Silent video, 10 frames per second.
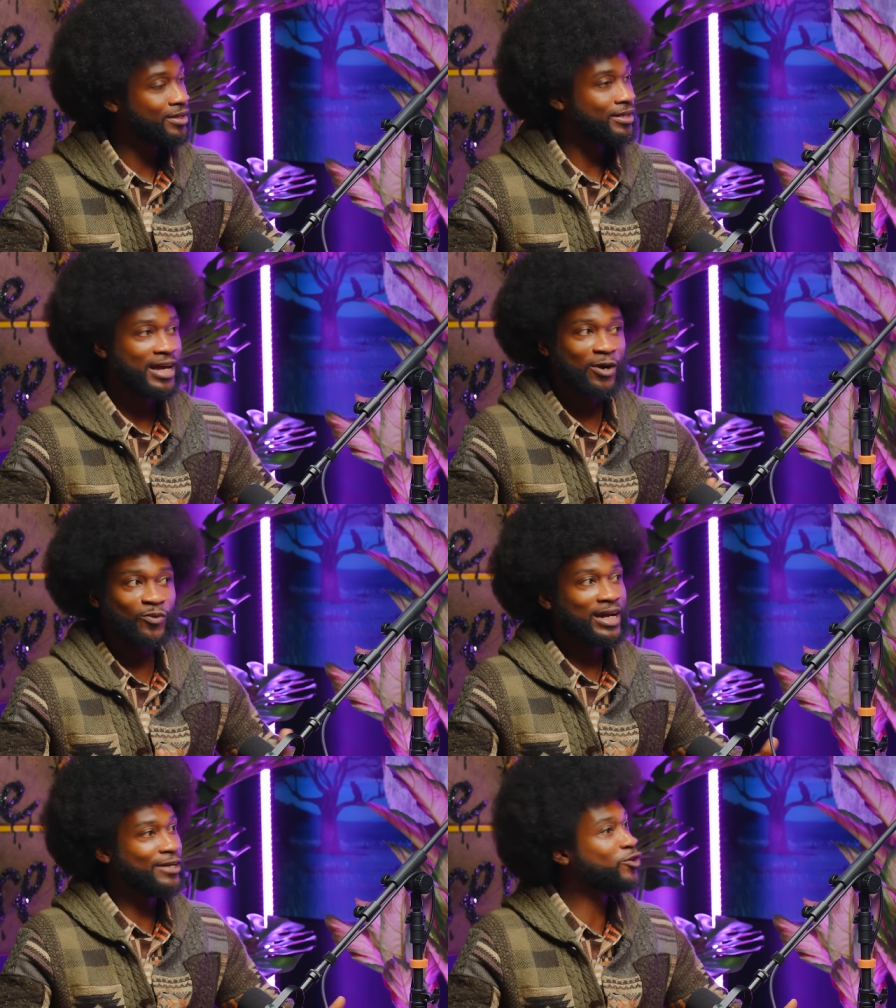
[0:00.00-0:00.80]
Now we're
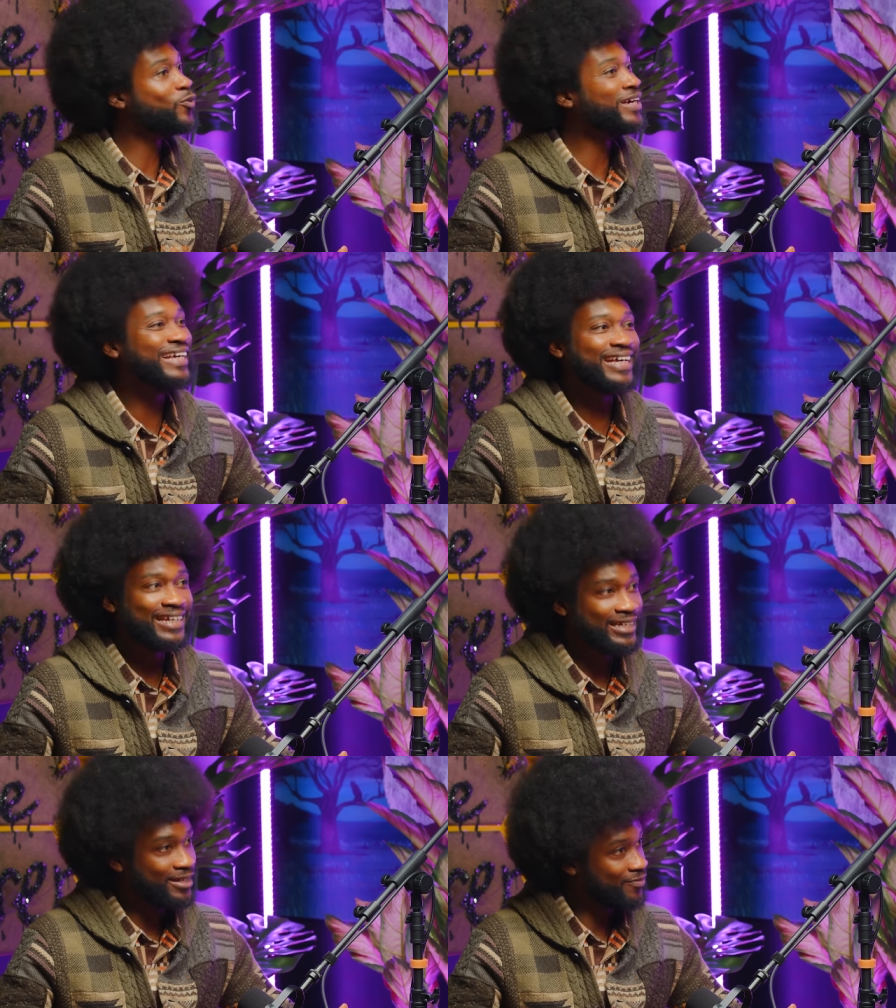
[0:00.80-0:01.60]
not doing
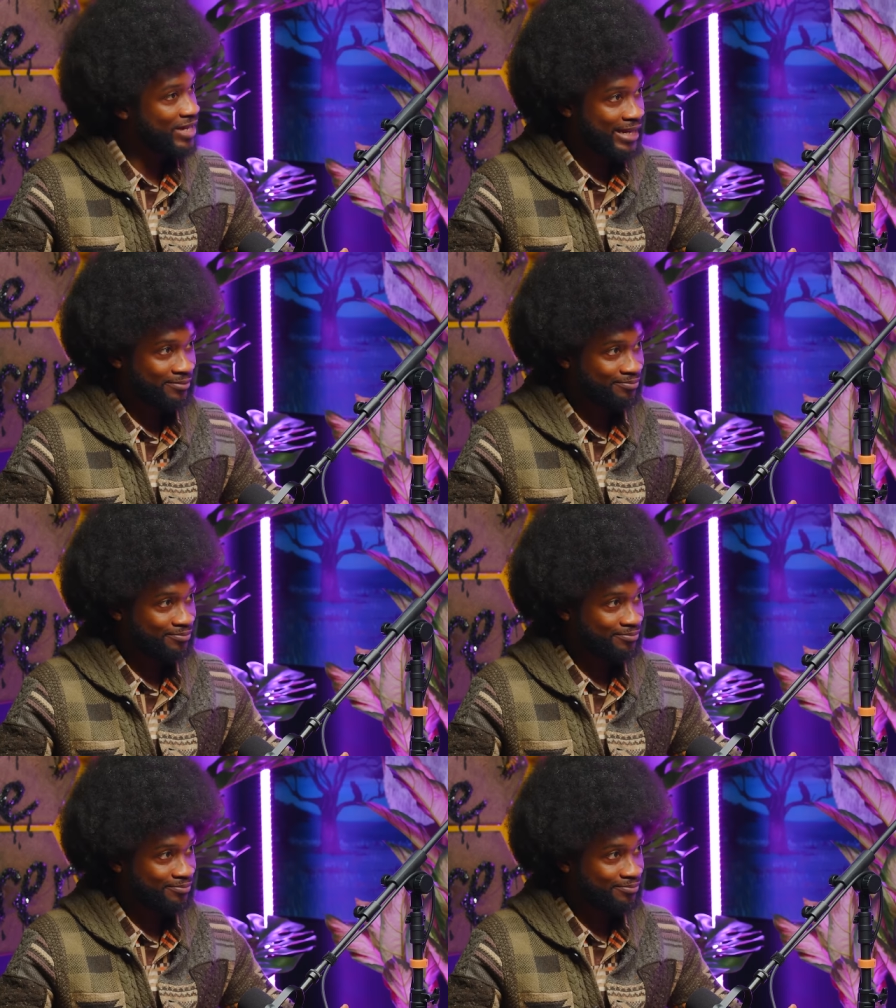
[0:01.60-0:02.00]
any of that.